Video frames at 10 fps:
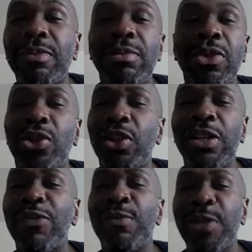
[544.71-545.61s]
You shouldn't
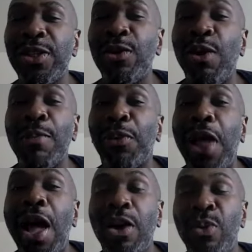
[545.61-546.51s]
even be doing
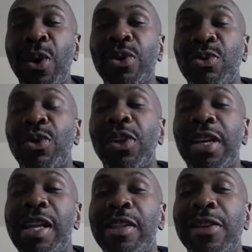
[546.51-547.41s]
block quotes really
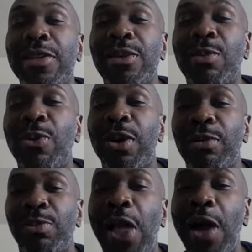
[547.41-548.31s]
at this point.
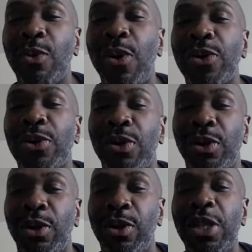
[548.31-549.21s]
Block quotes are
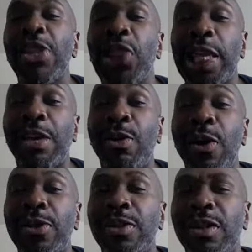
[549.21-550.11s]
lengthy
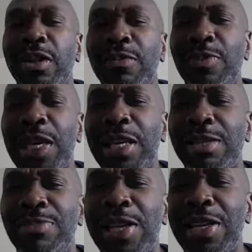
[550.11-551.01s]
quotes that can be as
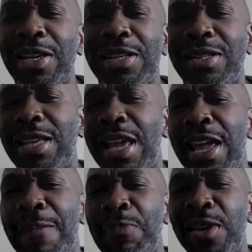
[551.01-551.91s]
many as, say,
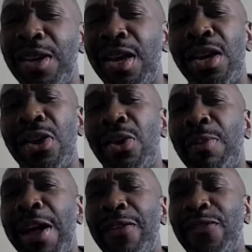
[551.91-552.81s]

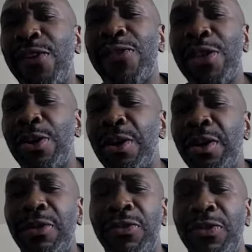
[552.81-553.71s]
about 50
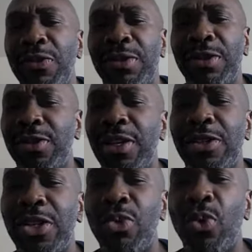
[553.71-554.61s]
to
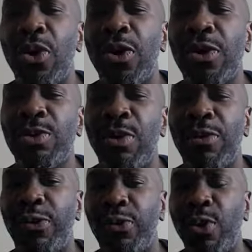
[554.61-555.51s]
60 words worth
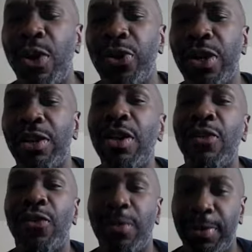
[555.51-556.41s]
of quoting
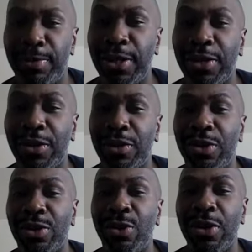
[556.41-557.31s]
from a particular
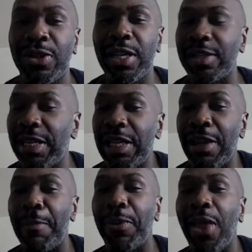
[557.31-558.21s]
source that's in
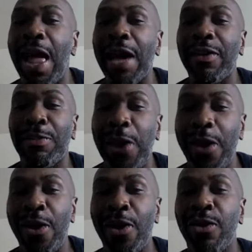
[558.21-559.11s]
a block
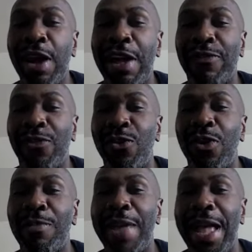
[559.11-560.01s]
paragraph
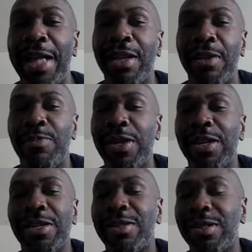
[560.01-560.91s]
format, meaning
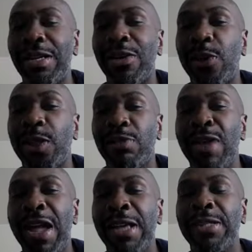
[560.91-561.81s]
it's single
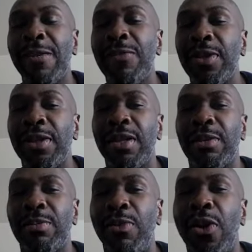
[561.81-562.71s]
space, the
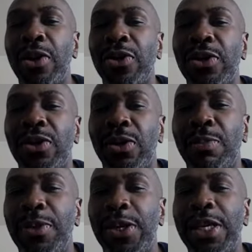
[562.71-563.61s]
margins are a
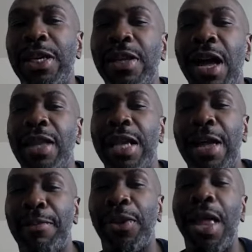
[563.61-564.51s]
bit in on that
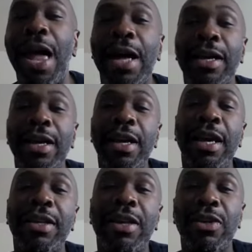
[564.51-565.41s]
block,
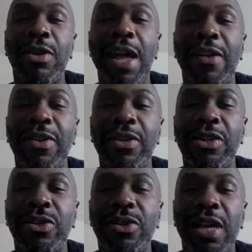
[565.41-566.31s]
and then
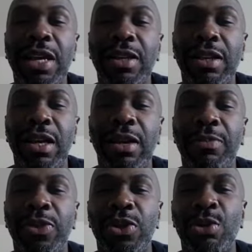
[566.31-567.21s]
you cite
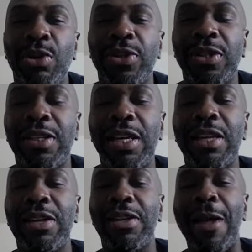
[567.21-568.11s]
the source at the end
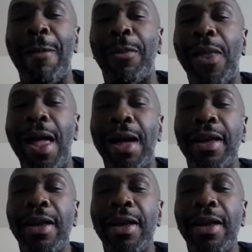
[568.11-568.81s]
of that block.